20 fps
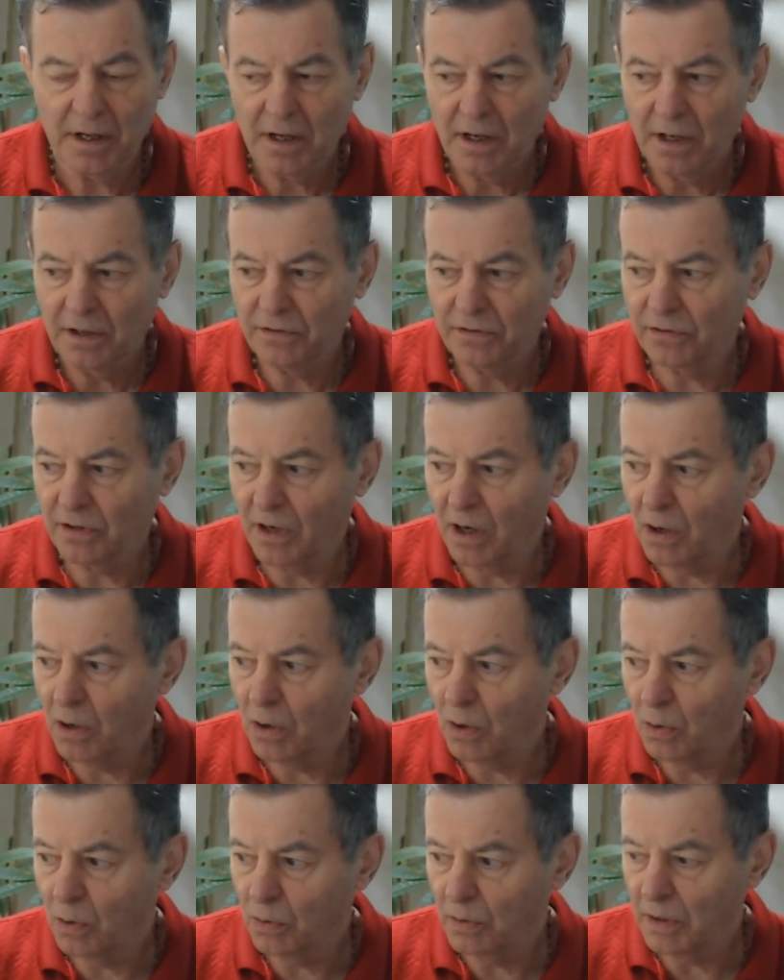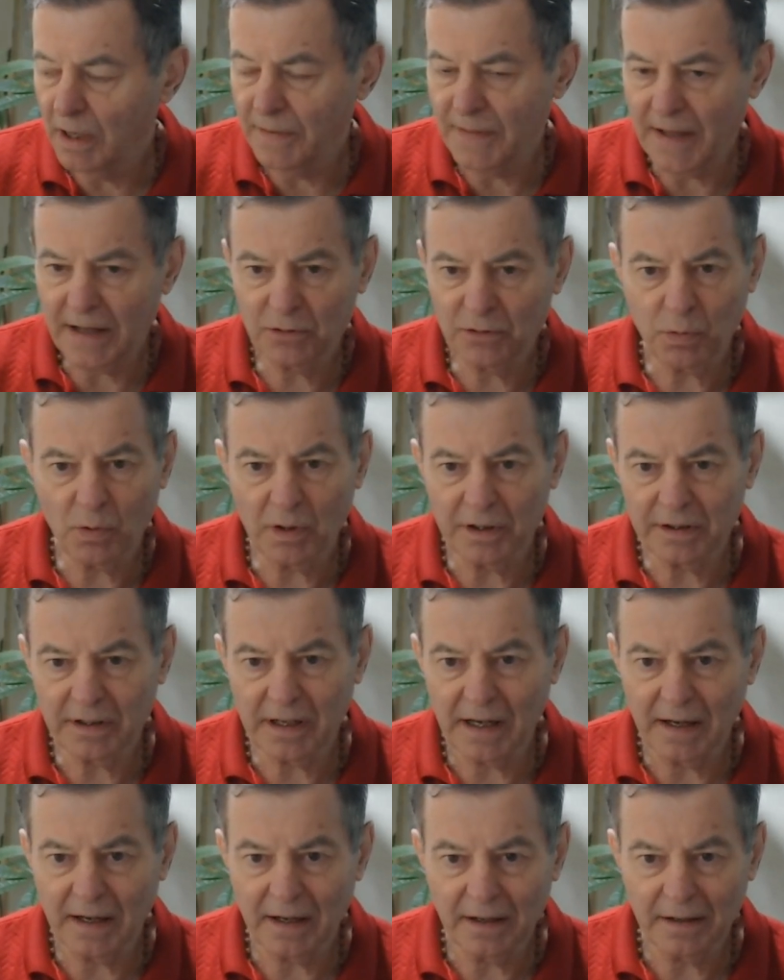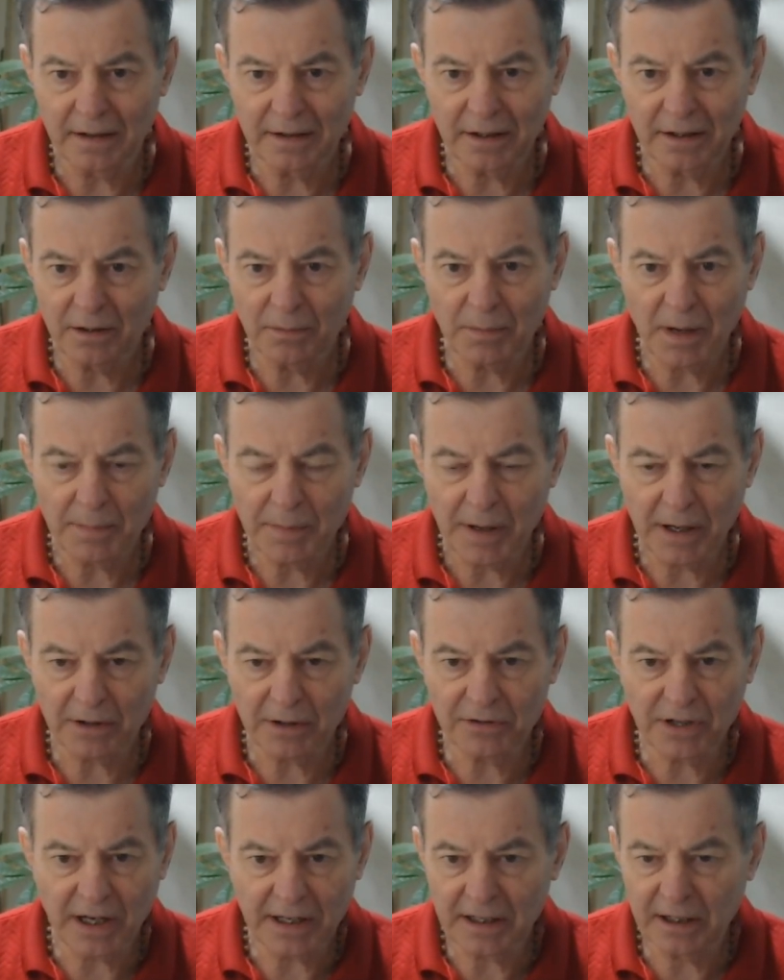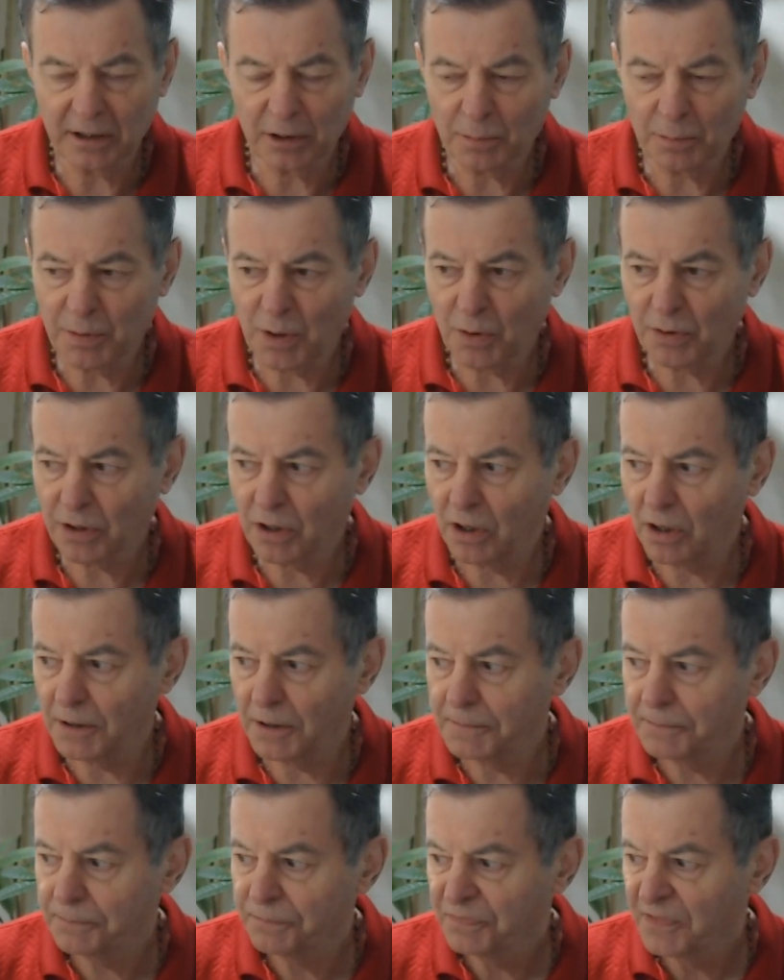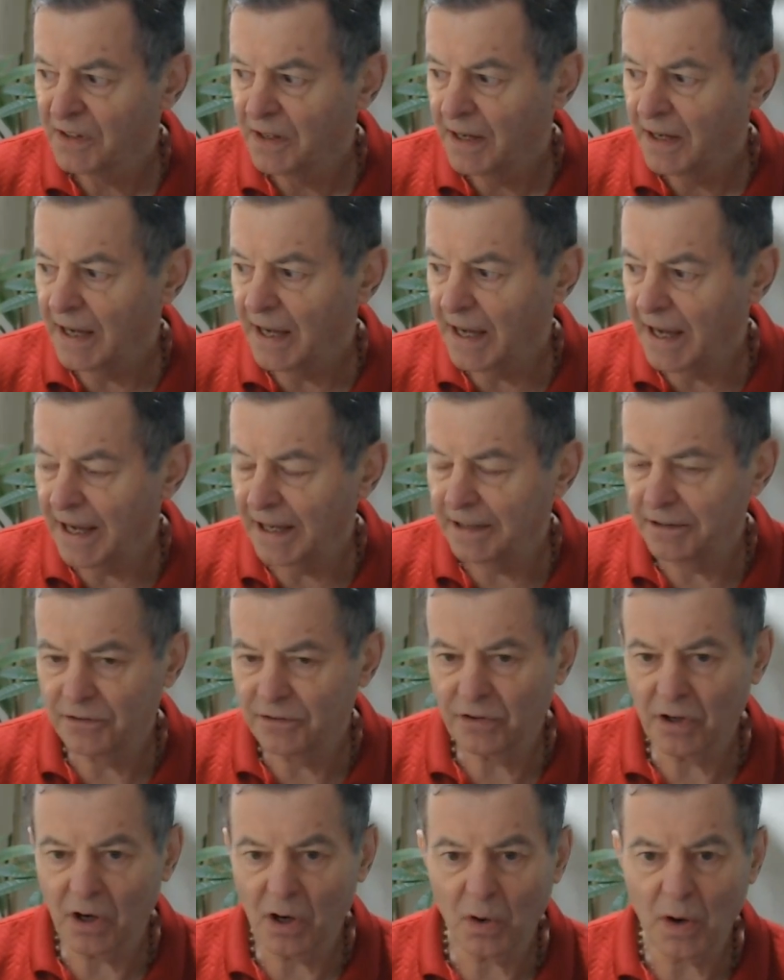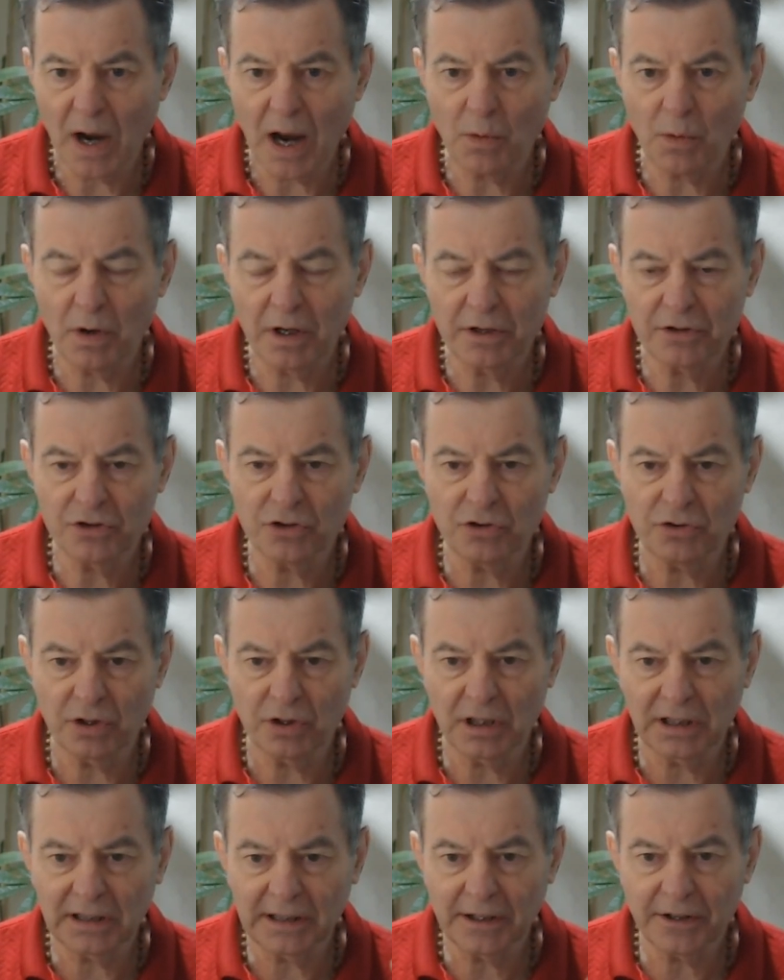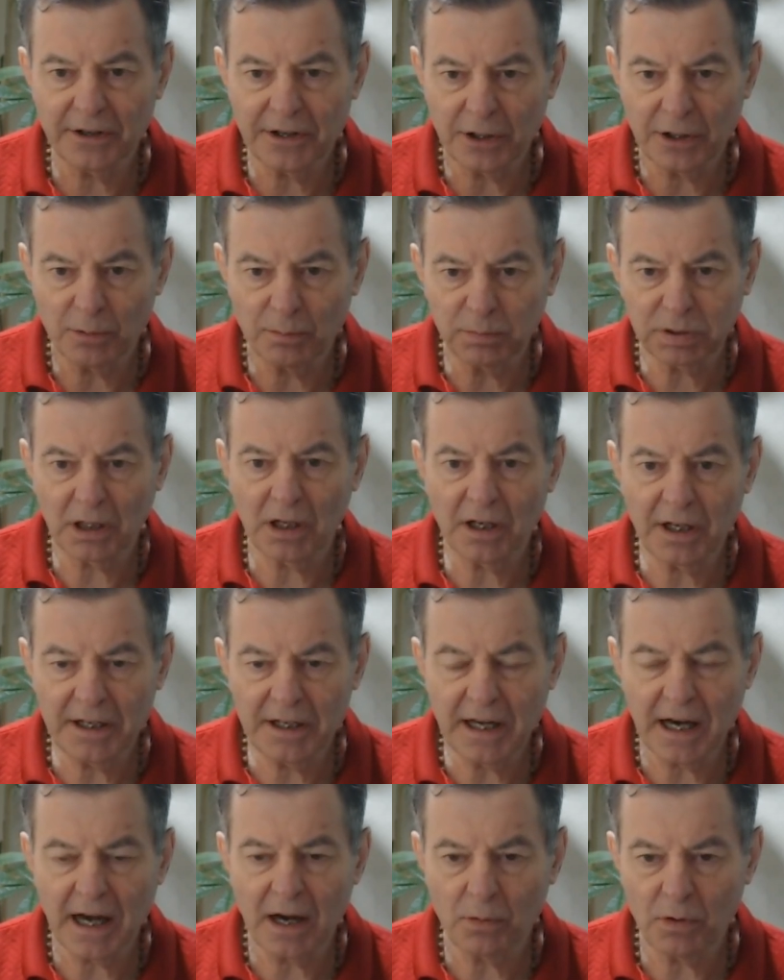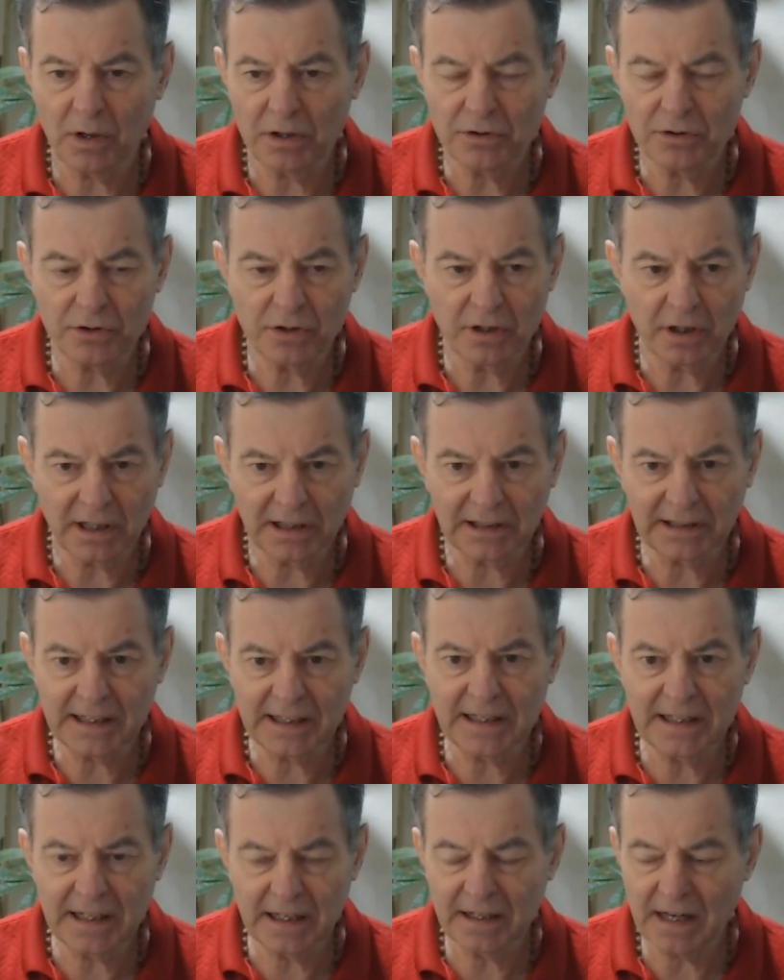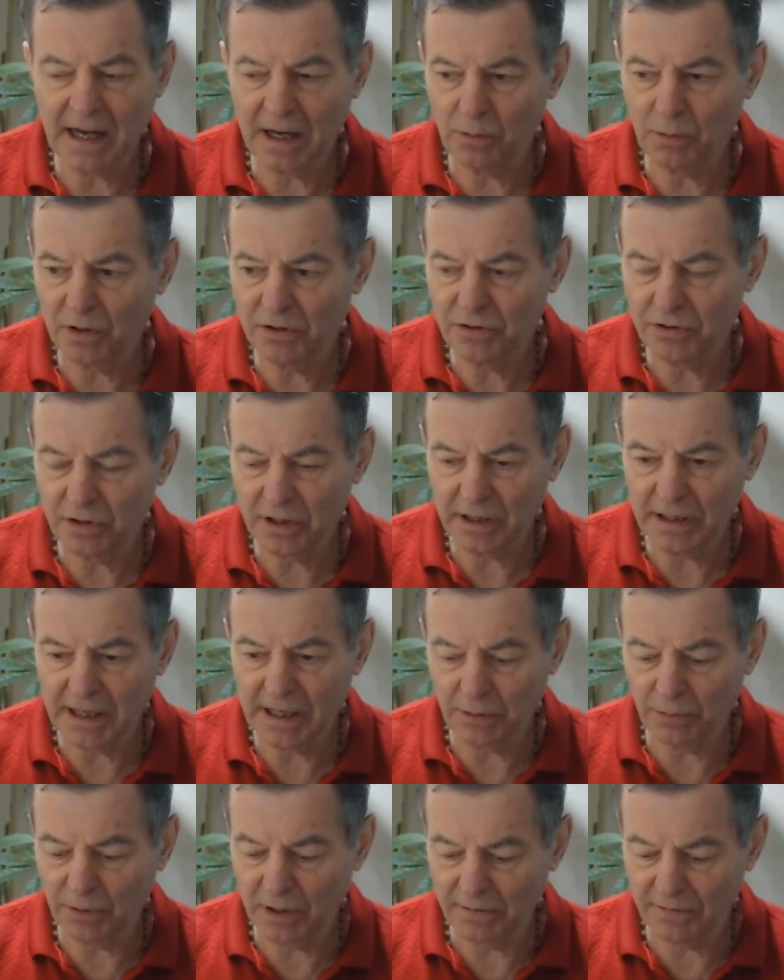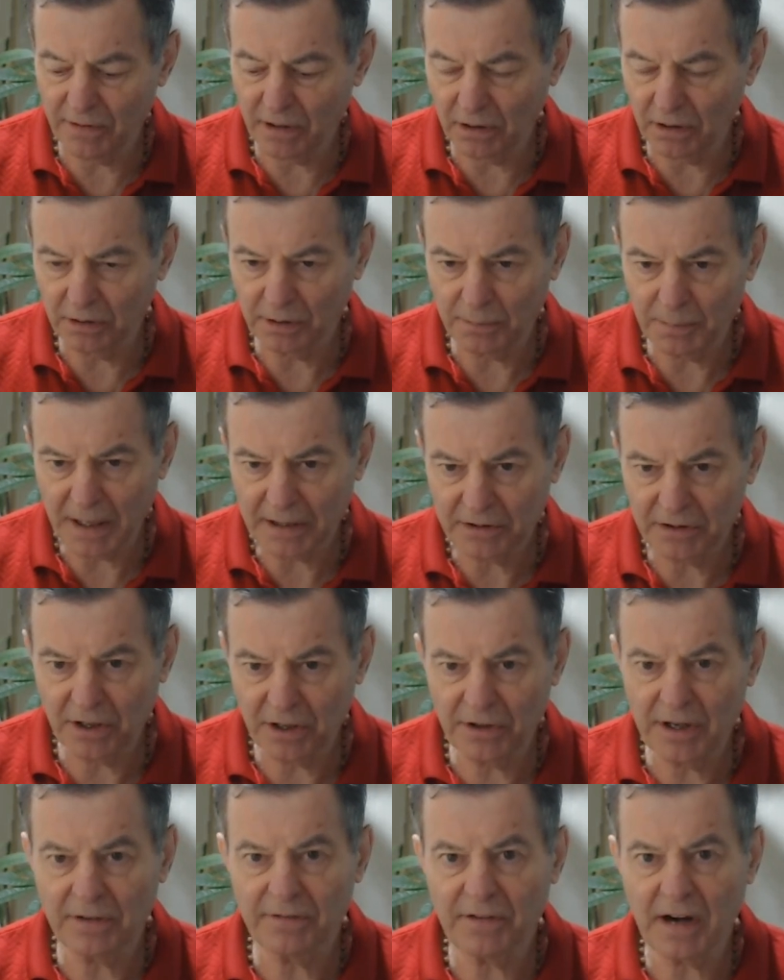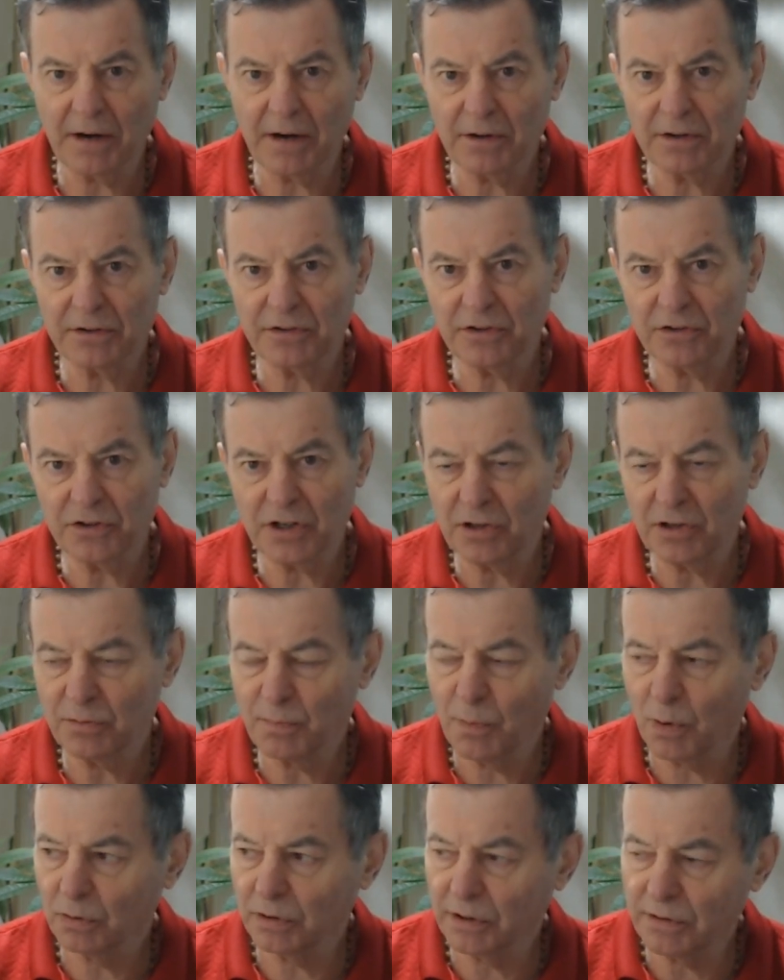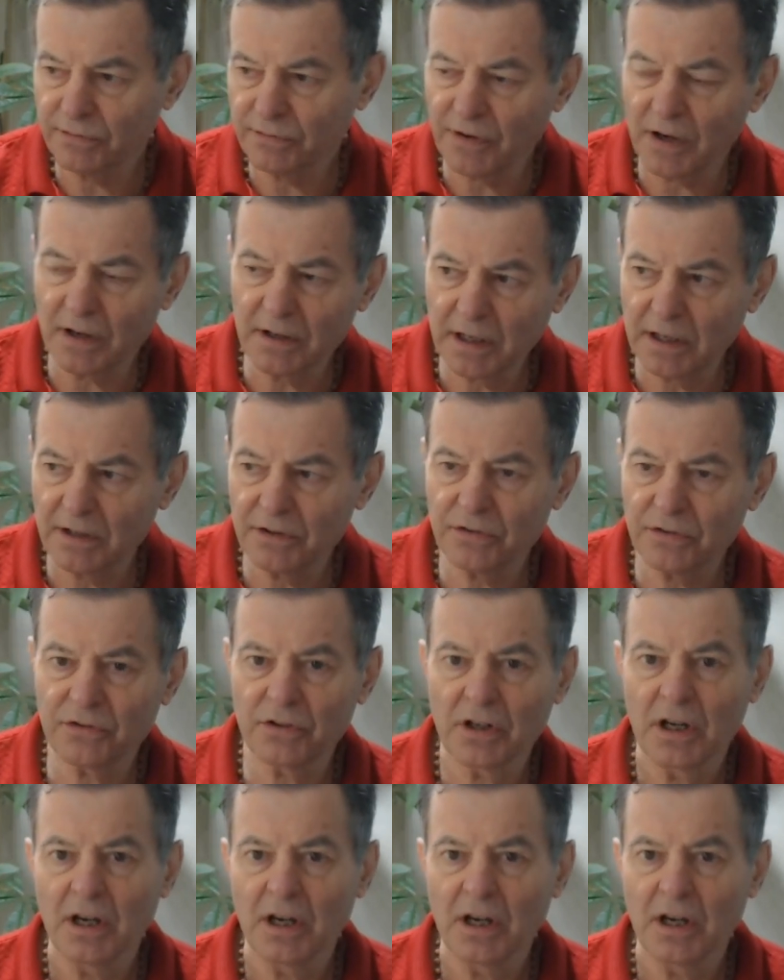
So, and that's what, uh, you know, my parasite killer protocol. And so I want you to clear your blood. I want you to clean it. I want you to get rid of all the bacteria, viruses, yeast, mold, and fungus.